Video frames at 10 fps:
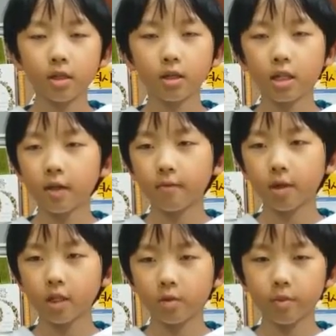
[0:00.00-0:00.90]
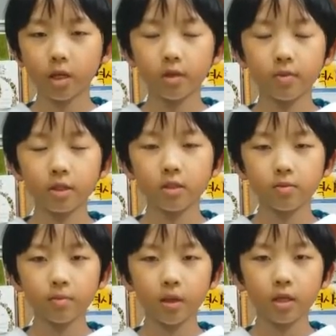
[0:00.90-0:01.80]
On average, babies
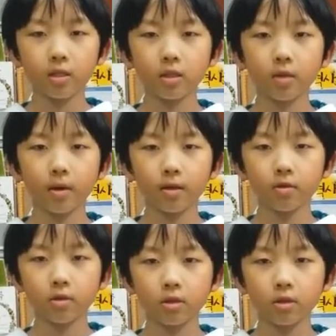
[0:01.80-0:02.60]
spend about